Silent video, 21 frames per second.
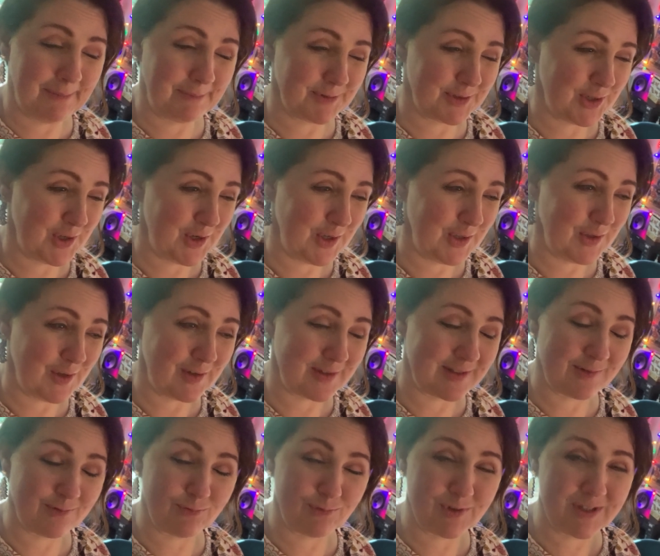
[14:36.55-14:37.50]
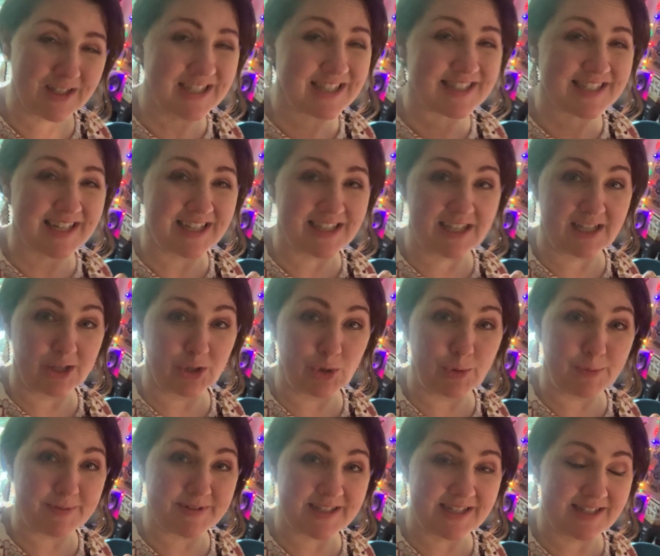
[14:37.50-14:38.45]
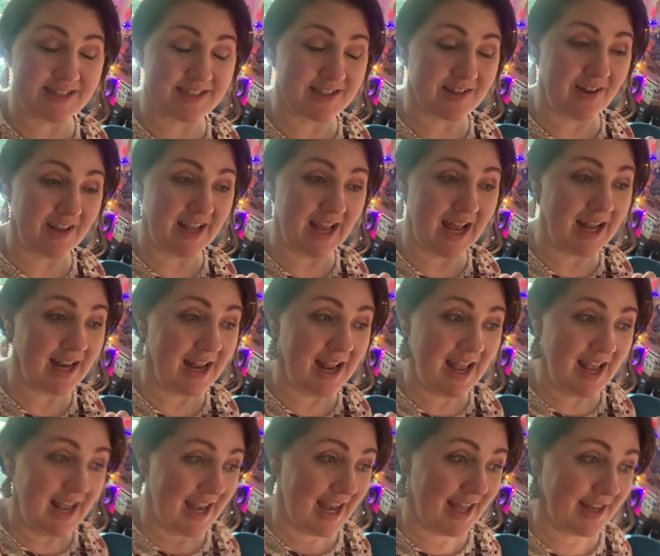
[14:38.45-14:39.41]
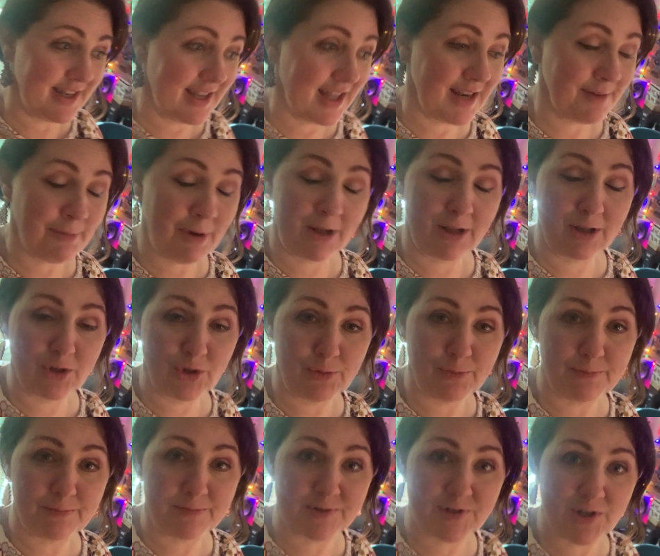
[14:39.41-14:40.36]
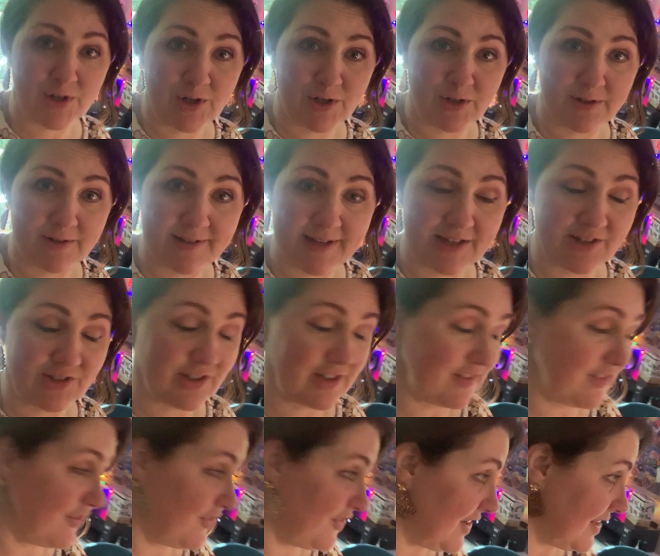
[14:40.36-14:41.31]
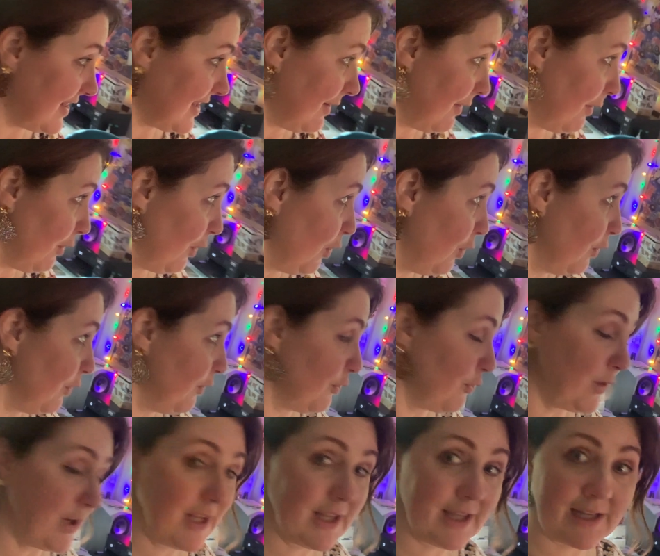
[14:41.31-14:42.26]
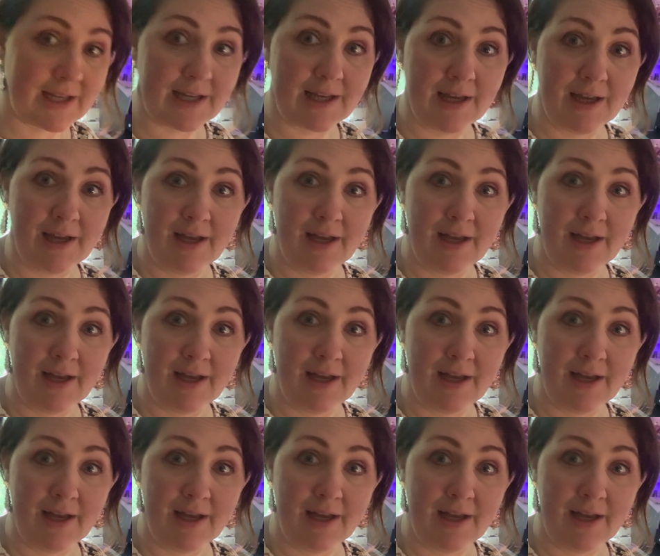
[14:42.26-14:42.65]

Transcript: turn those really skinny loops inside out, and none of my loop turners actually fit. They were all really,